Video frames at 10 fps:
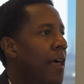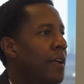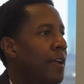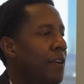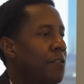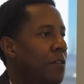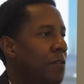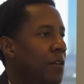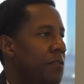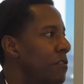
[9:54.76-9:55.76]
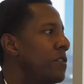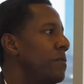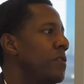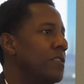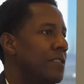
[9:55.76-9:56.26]
if you if there's an
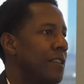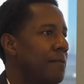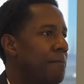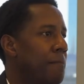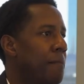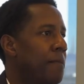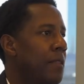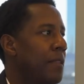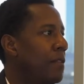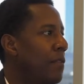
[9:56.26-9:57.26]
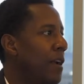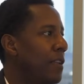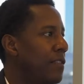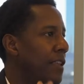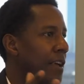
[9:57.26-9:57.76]
emergency. Mm -hmm right,
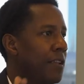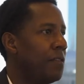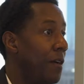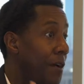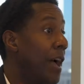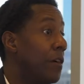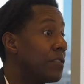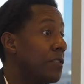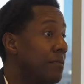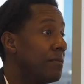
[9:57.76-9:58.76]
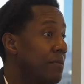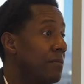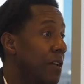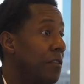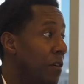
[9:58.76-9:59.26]
into that if you have a house,
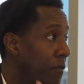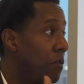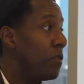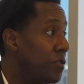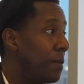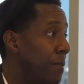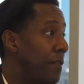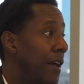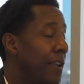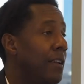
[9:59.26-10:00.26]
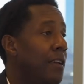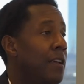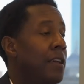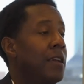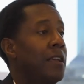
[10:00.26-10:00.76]
if you have ownership of that,
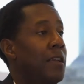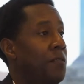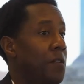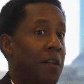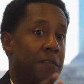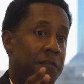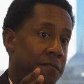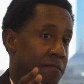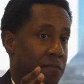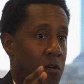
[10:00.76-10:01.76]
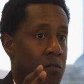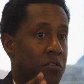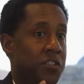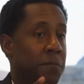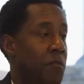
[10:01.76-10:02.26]
if you have
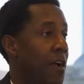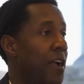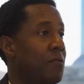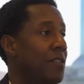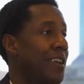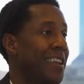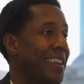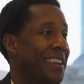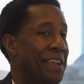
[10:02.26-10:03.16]
ownership or equity